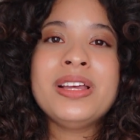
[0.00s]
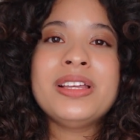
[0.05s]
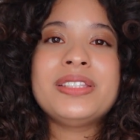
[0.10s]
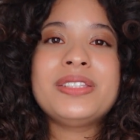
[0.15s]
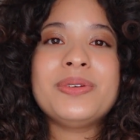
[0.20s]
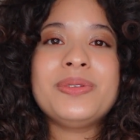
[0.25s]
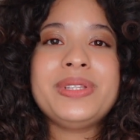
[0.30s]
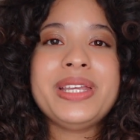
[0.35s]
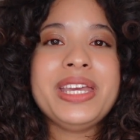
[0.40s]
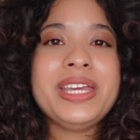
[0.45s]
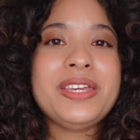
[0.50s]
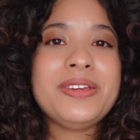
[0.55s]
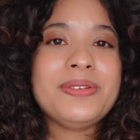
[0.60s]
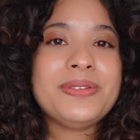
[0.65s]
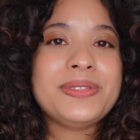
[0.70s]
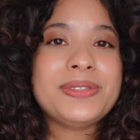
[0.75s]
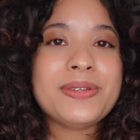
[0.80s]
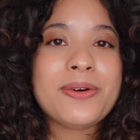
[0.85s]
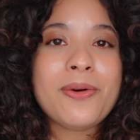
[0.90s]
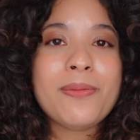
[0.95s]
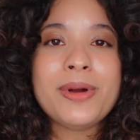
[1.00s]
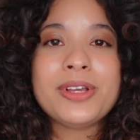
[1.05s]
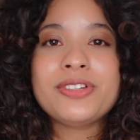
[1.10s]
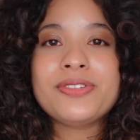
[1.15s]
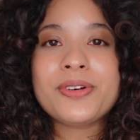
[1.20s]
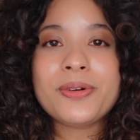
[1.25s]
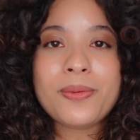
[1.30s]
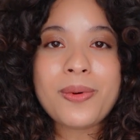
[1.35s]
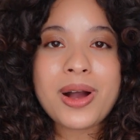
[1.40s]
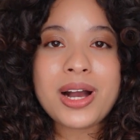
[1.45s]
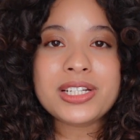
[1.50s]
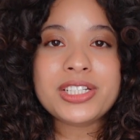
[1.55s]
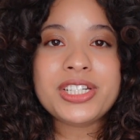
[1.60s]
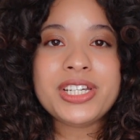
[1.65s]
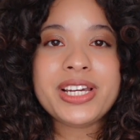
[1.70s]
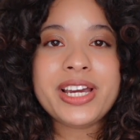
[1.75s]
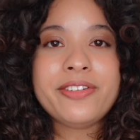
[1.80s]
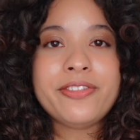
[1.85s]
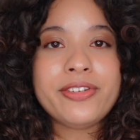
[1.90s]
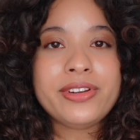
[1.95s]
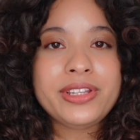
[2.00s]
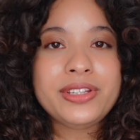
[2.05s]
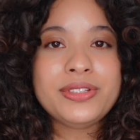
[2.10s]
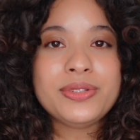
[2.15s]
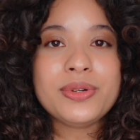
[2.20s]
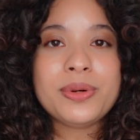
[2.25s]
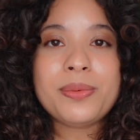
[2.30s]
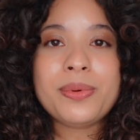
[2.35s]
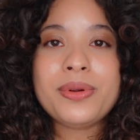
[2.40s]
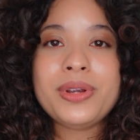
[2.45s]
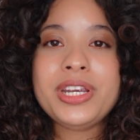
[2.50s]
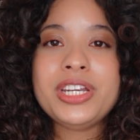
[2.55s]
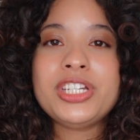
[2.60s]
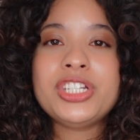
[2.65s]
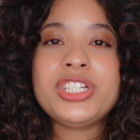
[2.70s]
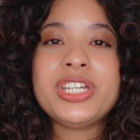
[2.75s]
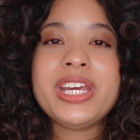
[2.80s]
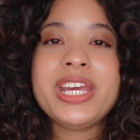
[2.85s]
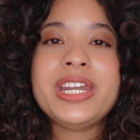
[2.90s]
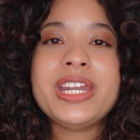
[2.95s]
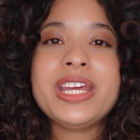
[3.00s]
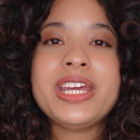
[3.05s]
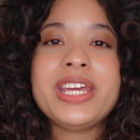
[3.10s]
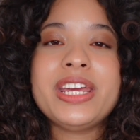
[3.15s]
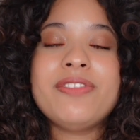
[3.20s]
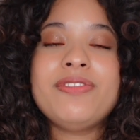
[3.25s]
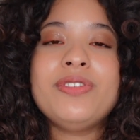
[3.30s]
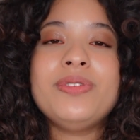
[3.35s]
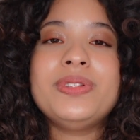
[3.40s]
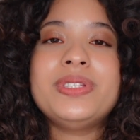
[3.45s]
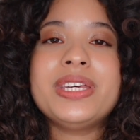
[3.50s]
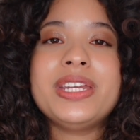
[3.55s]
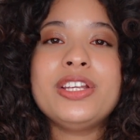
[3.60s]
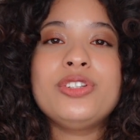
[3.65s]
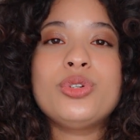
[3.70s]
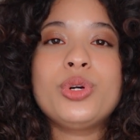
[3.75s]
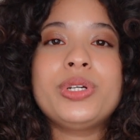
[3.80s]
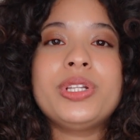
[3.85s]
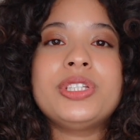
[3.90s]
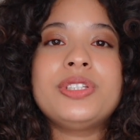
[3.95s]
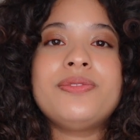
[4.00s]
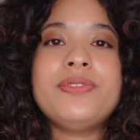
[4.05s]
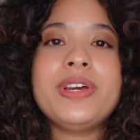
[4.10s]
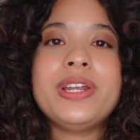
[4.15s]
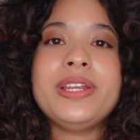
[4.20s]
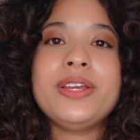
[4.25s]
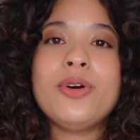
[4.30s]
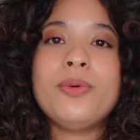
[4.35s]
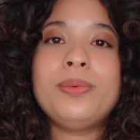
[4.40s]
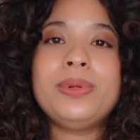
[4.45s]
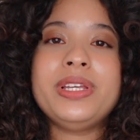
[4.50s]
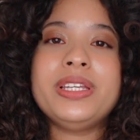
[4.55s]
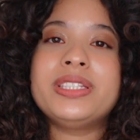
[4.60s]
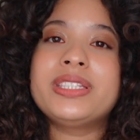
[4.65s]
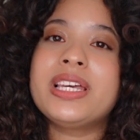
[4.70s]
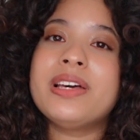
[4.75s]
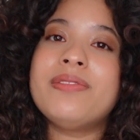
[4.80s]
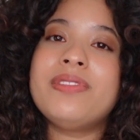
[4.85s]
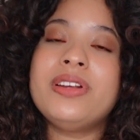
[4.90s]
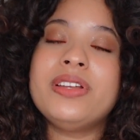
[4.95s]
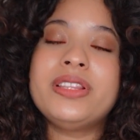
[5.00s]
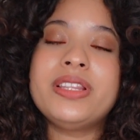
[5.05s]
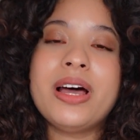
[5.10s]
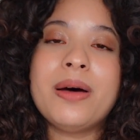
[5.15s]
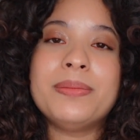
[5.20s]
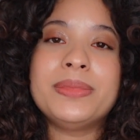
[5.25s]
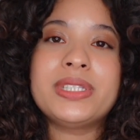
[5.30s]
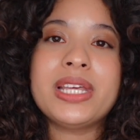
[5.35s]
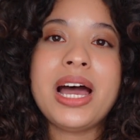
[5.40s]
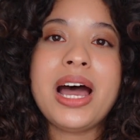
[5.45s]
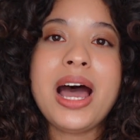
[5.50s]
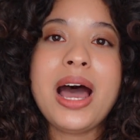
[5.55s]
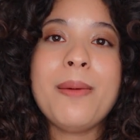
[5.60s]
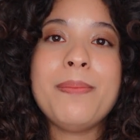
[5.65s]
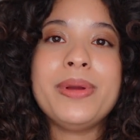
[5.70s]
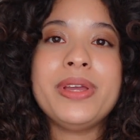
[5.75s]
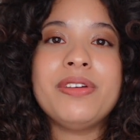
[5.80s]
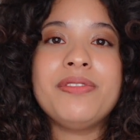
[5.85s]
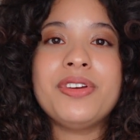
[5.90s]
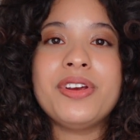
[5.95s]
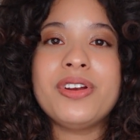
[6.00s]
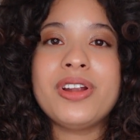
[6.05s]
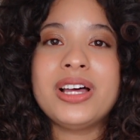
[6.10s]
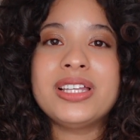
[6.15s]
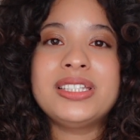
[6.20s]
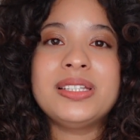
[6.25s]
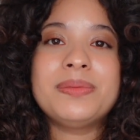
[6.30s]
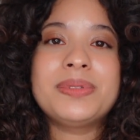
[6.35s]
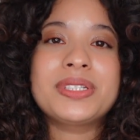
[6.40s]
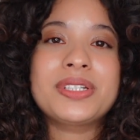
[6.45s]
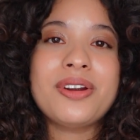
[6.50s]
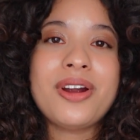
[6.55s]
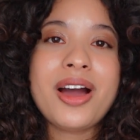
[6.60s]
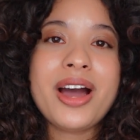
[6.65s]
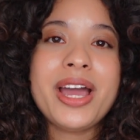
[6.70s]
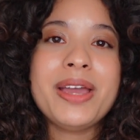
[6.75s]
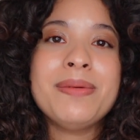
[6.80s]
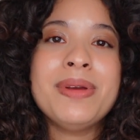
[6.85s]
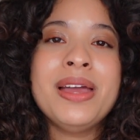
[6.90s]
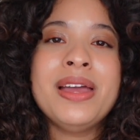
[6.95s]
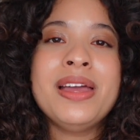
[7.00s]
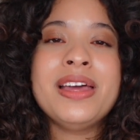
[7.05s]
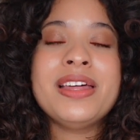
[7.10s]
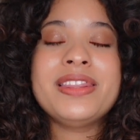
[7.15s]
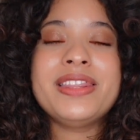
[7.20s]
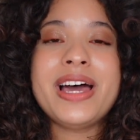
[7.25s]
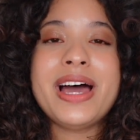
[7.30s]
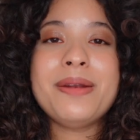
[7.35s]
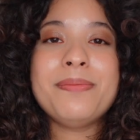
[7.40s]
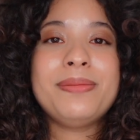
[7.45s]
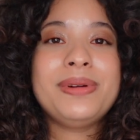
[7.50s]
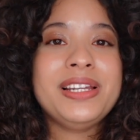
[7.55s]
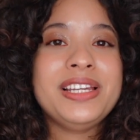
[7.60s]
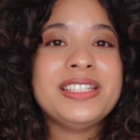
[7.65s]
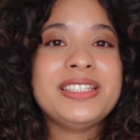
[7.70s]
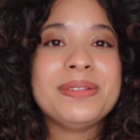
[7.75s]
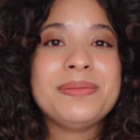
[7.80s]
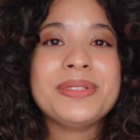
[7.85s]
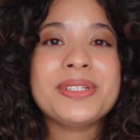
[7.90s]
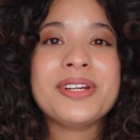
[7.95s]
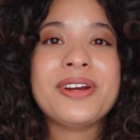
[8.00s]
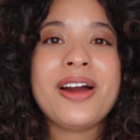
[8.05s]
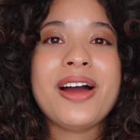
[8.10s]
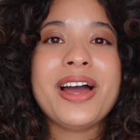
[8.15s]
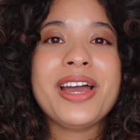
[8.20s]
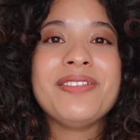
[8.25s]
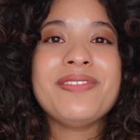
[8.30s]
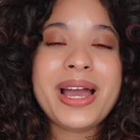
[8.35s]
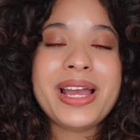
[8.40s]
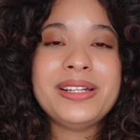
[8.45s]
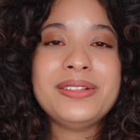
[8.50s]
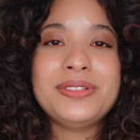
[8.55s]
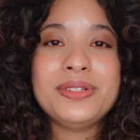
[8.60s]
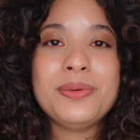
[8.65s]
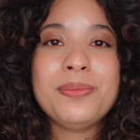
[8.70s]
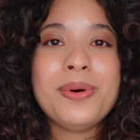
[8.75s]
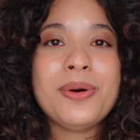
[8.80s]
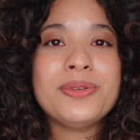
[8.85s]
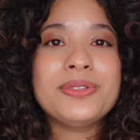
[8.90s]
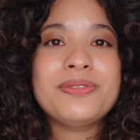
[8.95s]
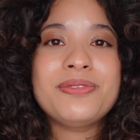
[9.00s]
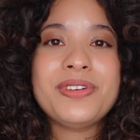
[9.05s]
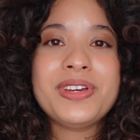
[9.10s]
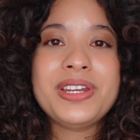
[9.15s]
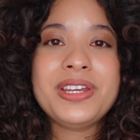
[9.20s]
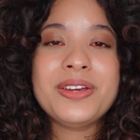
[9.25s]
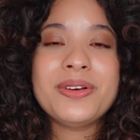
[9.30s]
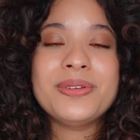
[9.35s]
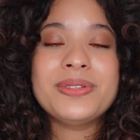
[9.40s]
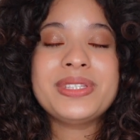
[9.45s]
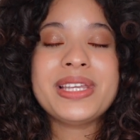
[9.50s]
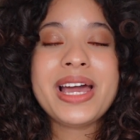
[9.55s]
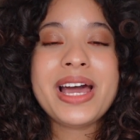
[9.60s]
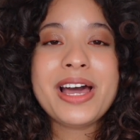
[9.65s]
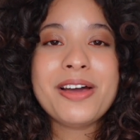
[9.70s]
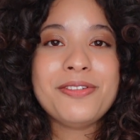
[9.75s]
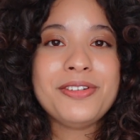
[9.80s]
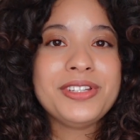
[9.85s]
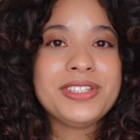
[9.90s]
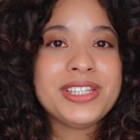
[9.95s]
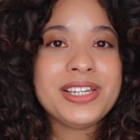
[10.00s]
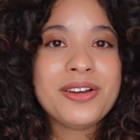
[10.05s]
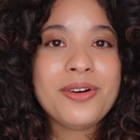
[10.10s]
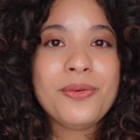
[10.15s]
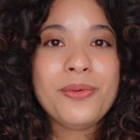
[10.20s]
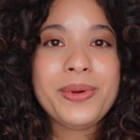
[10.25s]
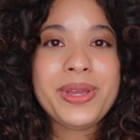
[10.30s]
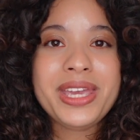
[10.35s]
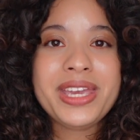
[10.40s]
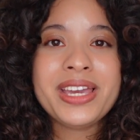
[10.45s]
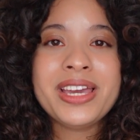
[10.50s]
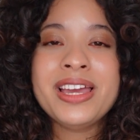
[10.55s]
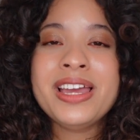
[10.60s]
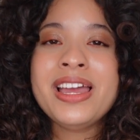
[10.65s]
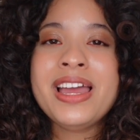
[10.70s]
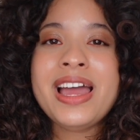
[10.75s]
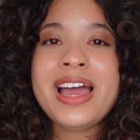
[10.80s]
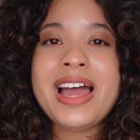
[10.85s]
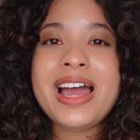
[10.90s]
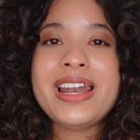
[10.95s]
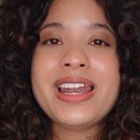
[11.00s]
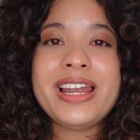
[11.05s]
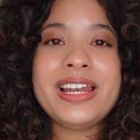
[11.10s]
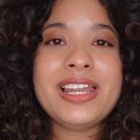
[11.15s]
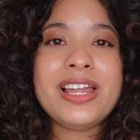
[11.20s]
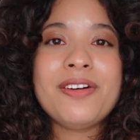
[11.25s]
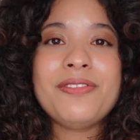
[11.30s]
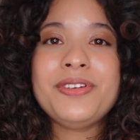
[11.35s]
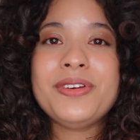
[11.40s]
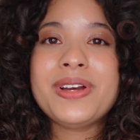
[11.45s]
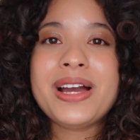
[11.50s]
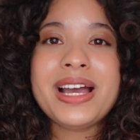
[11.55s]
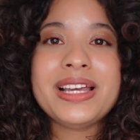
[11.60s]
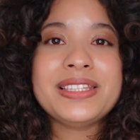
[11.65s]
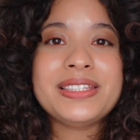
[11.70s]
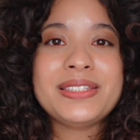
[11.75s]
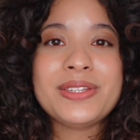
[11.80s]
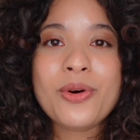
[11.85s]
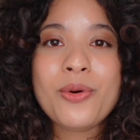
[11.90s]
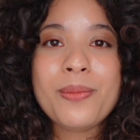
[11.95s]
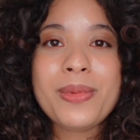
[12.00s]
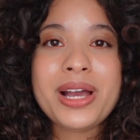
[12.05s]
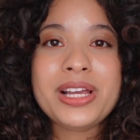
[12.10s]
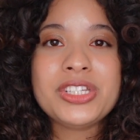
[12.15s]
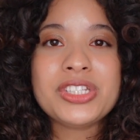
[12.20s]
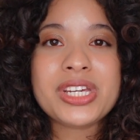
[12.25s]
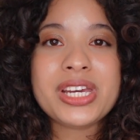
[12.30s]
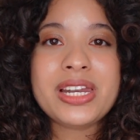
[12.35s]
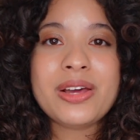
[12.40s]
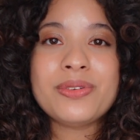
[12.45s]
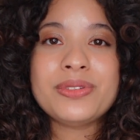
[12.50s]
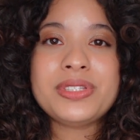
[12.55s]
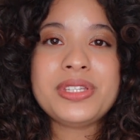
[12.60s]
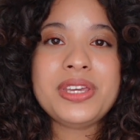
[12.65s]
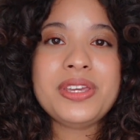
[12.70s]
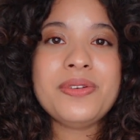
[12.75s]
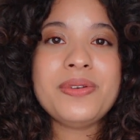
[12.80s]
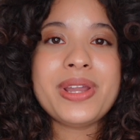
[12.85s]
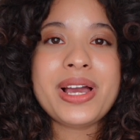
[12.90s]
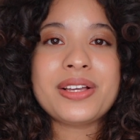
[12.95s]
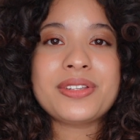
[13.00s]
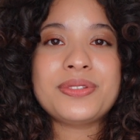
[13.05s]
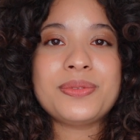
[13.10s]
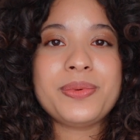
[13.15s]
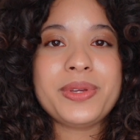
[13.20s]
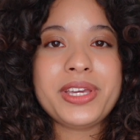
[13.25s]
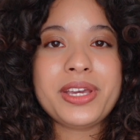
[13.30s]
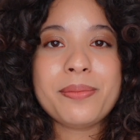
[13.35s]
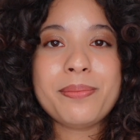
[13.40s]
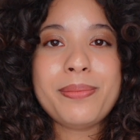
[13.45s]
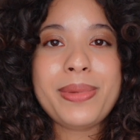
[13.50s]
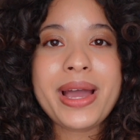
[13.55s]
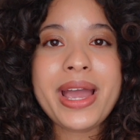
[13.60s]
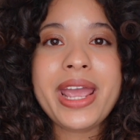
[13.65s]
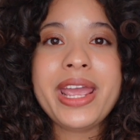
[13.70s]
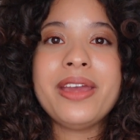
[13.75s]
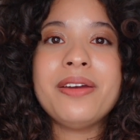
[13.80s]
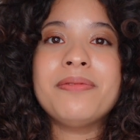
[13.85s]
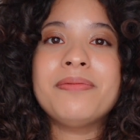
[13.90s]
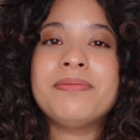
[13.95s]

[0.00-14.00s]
So thank you so much for watching. I really do appreciate it. If you did enjoy this video, please give it a thumbs up. If you're not subscribed, then please subscribe. I do post videos every single week, and I love you guys so much, and I'll see you next week. Bye.